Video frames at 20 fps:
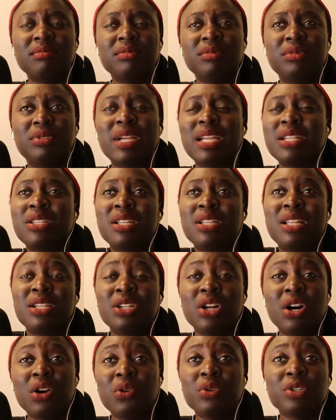Rachel and
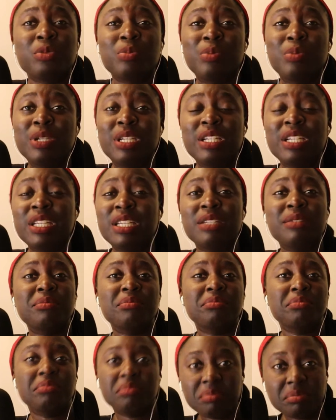Doug was pretty
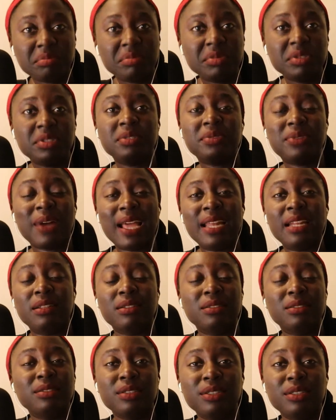final.
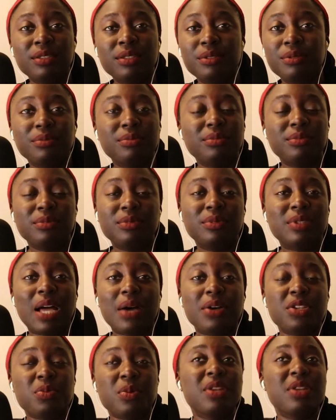That
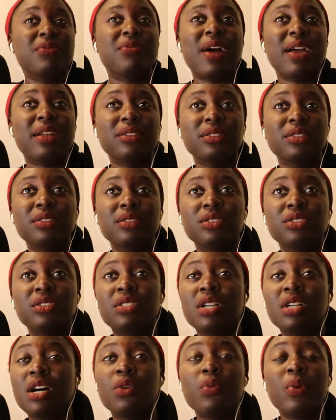was pretty final.
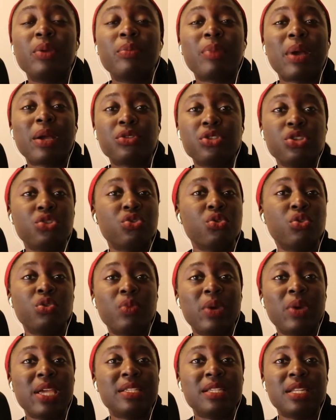Doug went back to his old
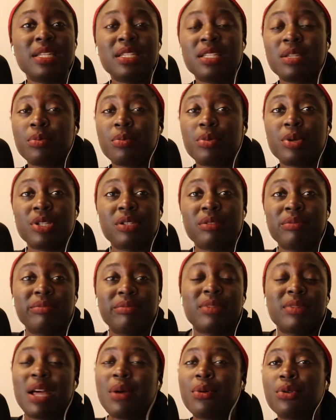ways and is in prison.
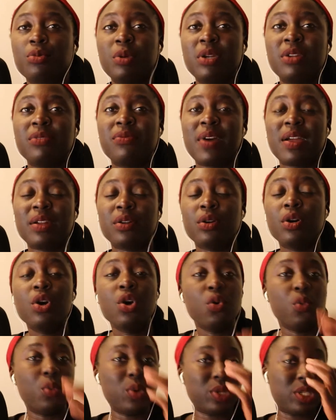That was pretty final.
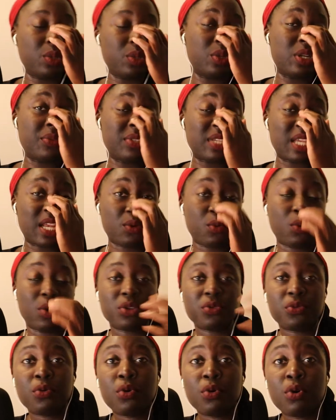Which they would have said
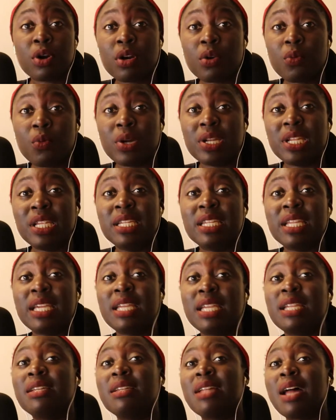what for, what he
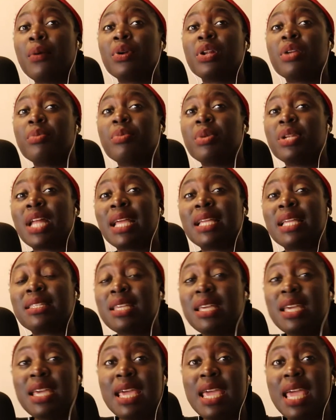did. That would have been nice.
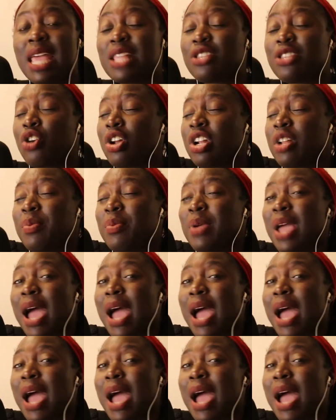It's going to be